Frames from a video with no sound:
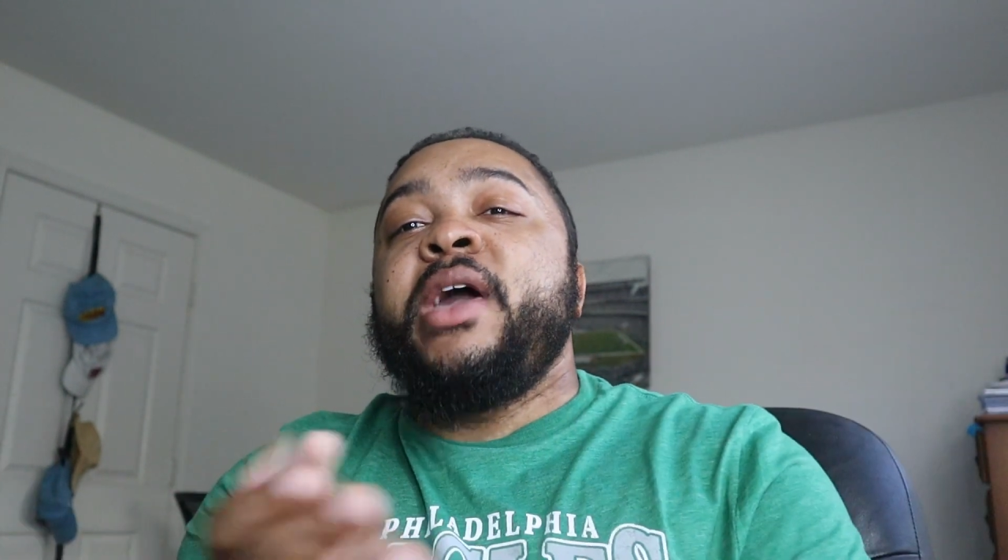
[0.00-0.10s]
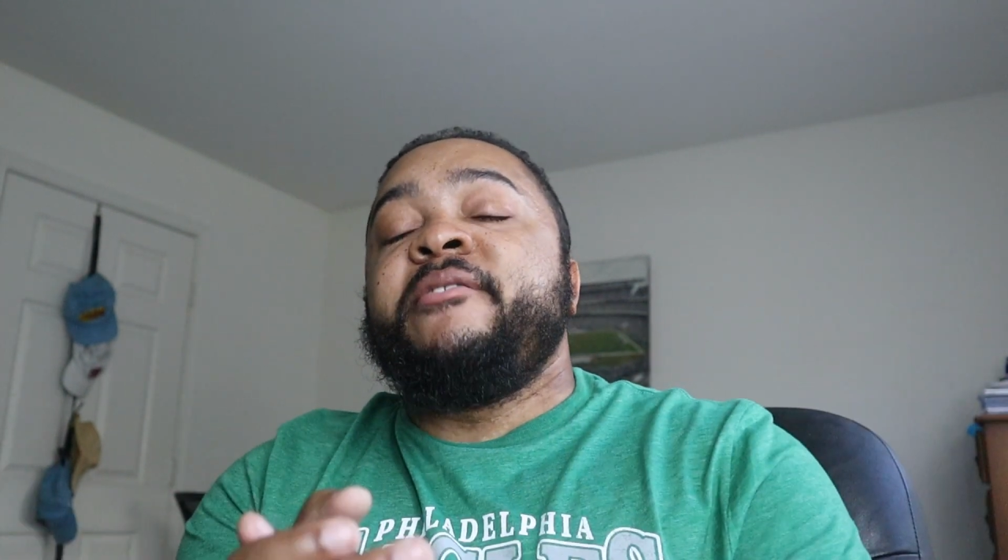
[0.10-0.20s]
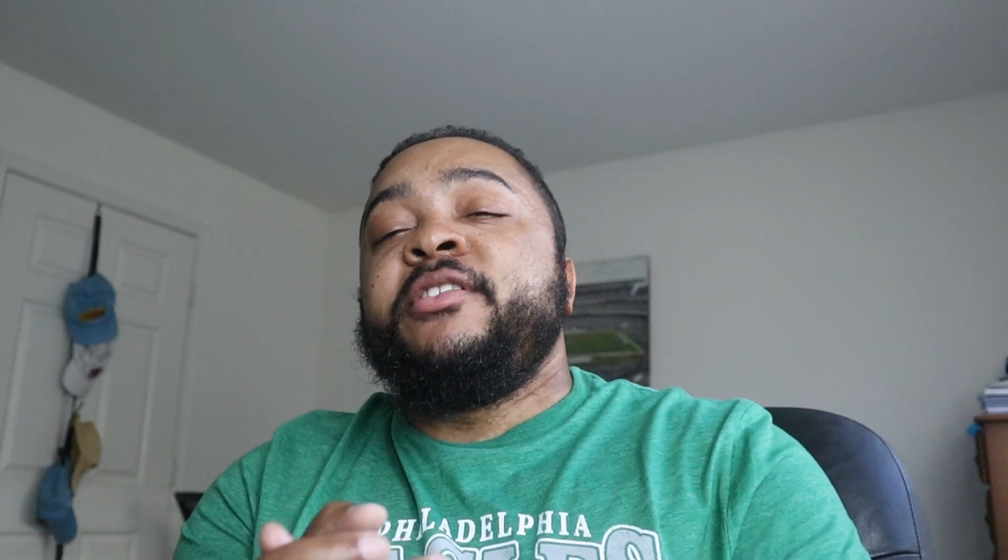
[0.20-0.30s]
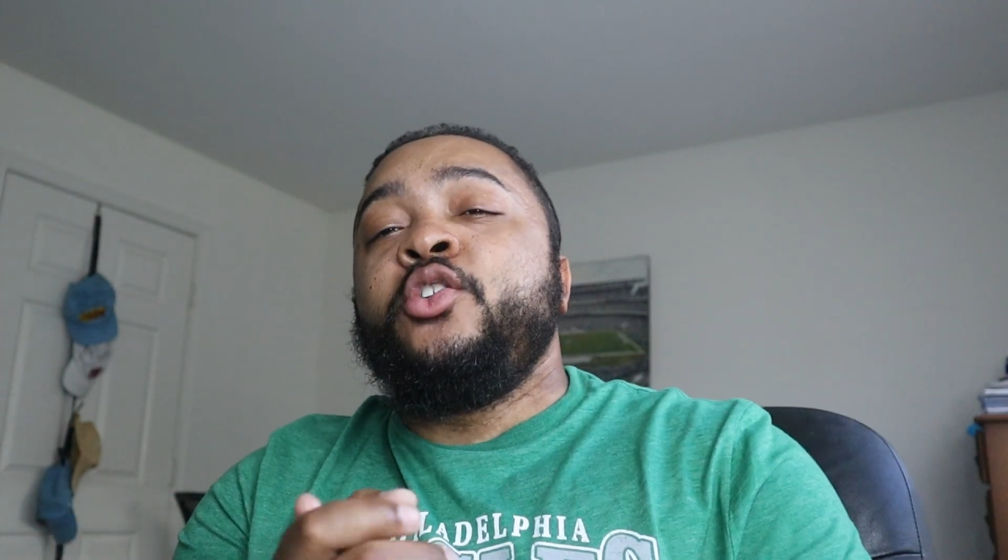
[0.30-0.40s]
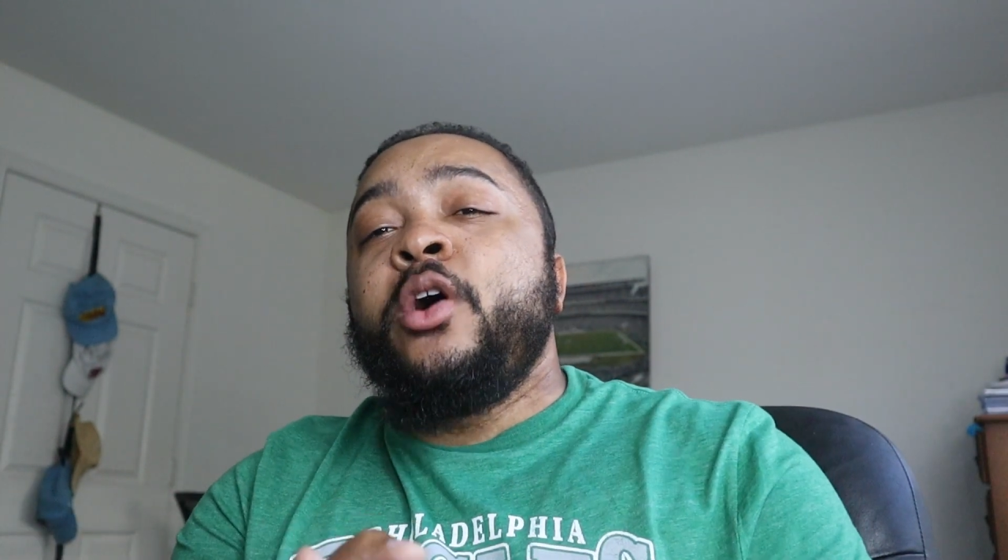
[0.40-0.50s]

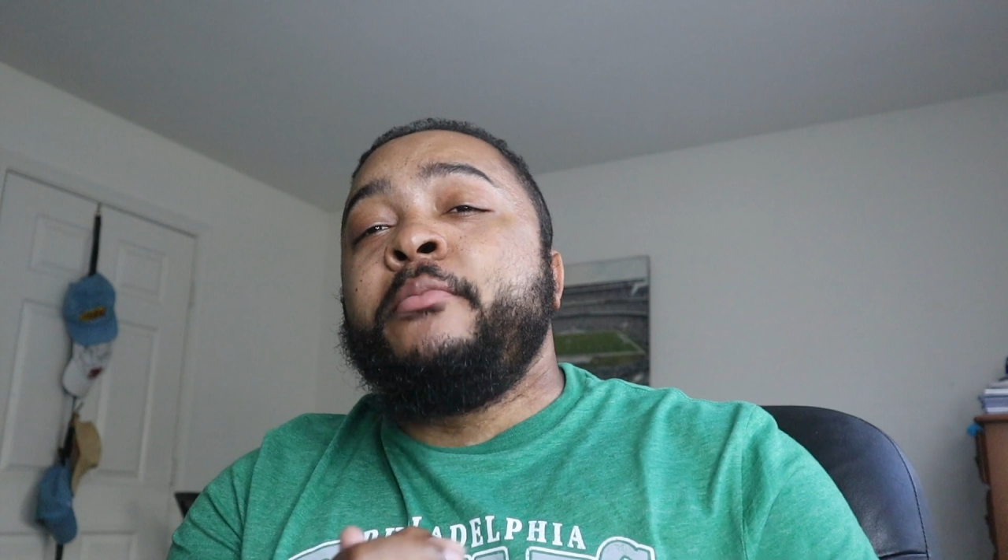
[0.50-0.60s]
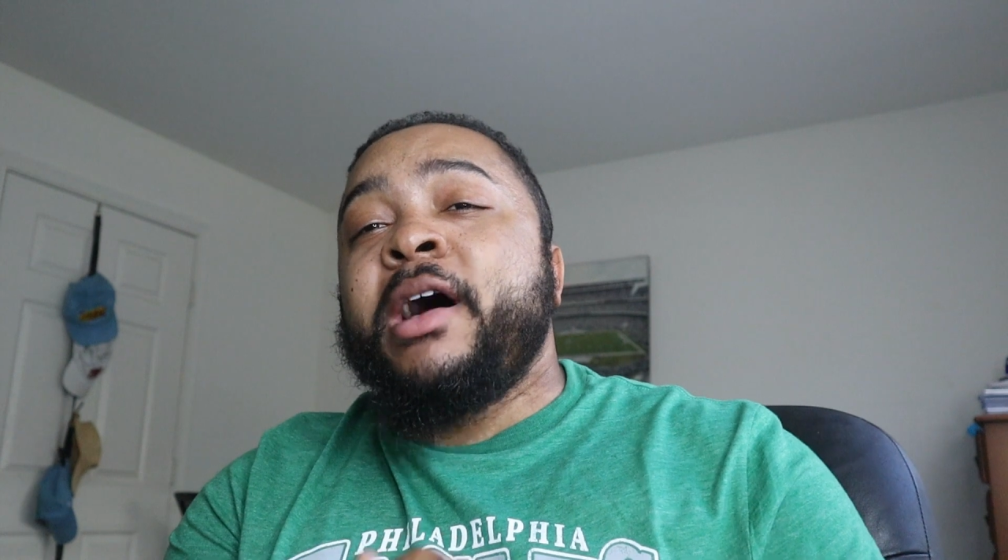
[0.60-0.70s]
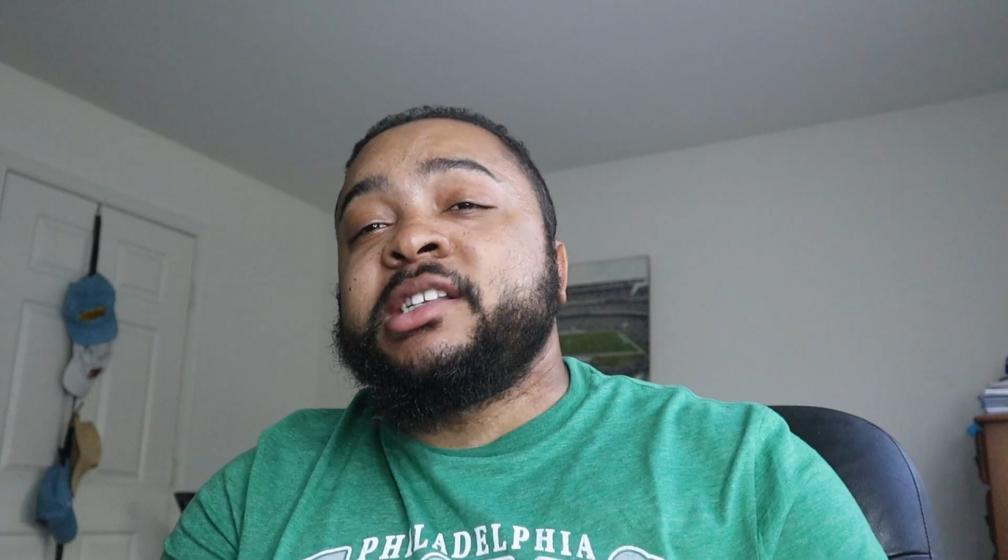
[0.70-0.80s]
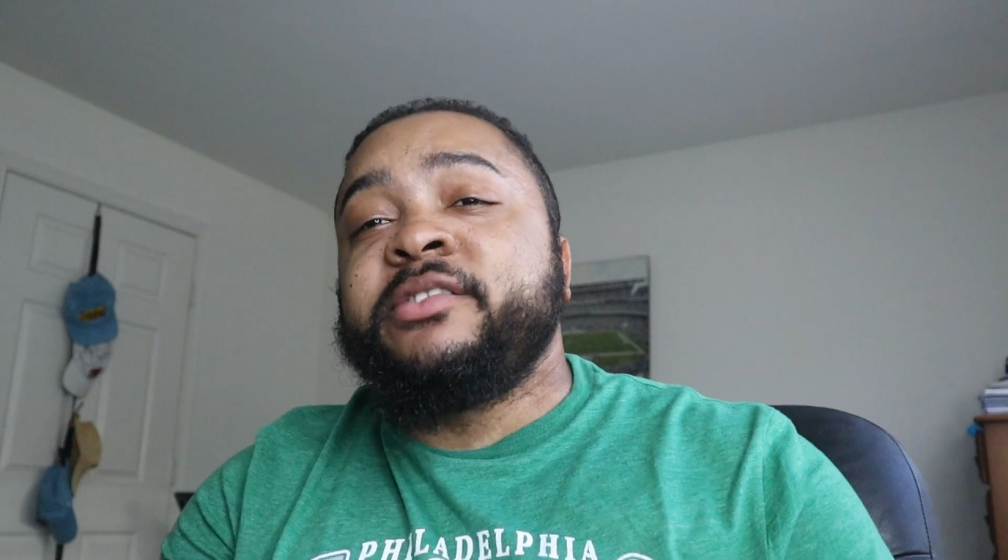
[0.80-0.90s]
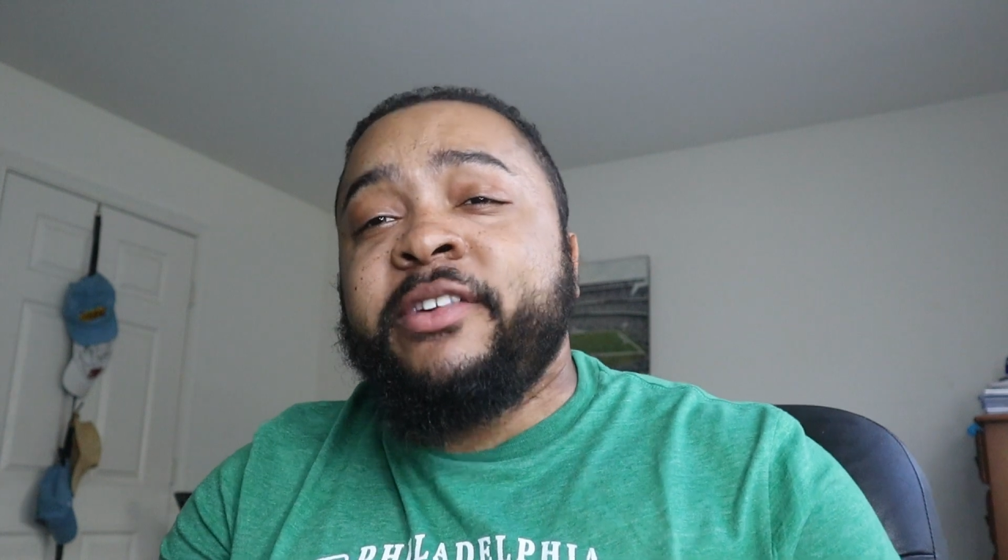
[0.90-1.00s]
have a new unboxing